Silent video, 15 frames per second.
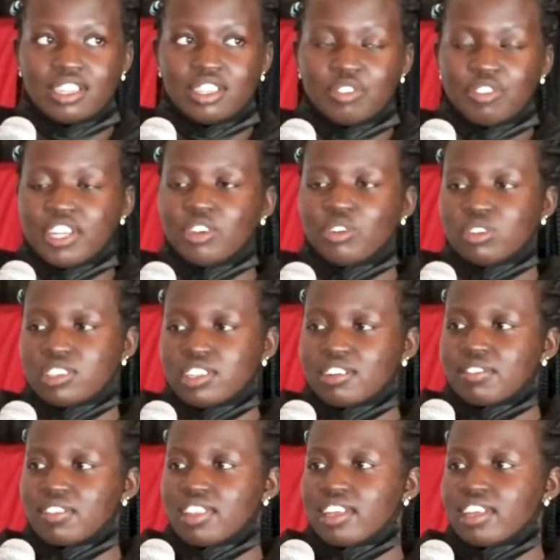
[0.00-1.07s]
If I don't
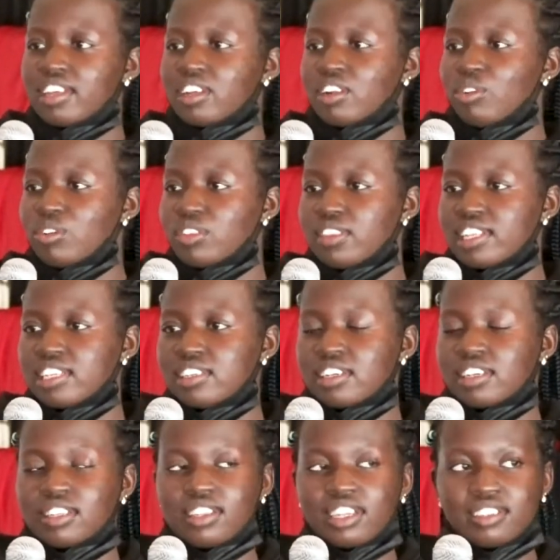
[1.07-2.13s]
have the clothes
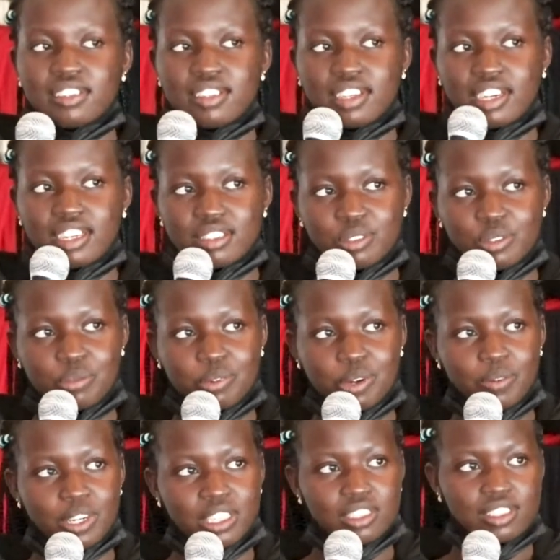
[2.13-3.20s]
that the
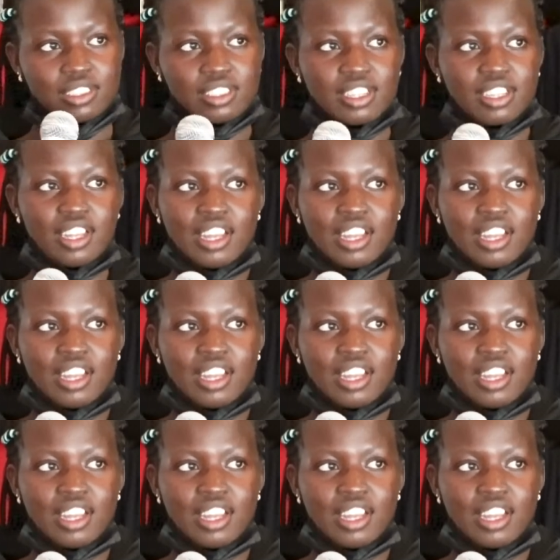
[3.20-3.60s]
customer wants,